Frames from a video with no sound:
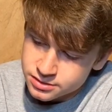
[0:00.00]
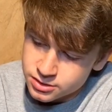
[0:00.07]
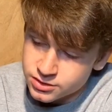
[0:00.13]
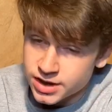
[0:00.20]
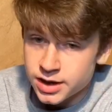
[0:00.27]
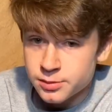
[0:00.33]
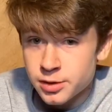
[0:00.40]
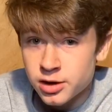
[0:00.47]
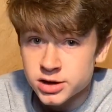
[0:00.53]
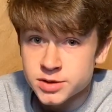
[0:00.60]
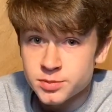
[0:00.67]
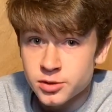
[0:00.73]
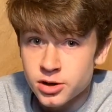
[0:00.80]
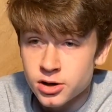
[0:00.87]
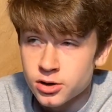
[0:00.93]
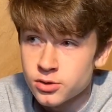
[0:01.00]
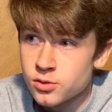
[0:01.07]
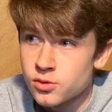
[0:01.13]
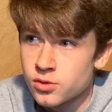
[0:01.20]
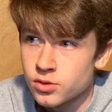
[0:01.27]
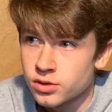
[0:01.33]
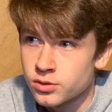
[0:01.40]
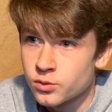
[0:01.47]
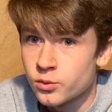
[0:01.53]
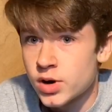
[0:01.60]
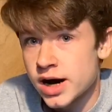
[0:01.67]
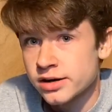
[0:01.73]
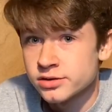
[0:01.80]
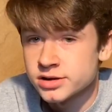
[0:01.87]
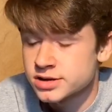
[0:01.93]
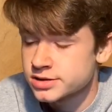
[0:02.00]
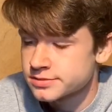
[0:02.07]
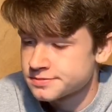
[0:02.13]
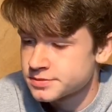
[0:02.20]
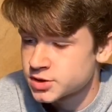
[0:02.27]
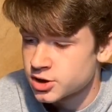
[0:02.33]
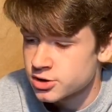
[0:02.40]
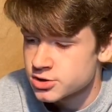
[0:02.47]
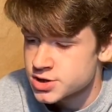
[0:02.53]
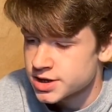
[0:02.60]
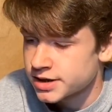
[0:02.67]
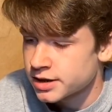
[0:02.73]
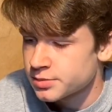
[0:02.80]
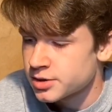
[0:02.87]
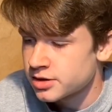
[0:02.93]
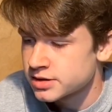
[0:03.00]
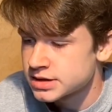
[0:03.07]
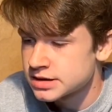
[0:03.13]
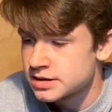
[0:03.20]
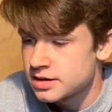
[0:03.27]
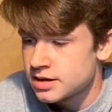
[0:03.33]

or the AirPods Pro or wireless charging AirPods.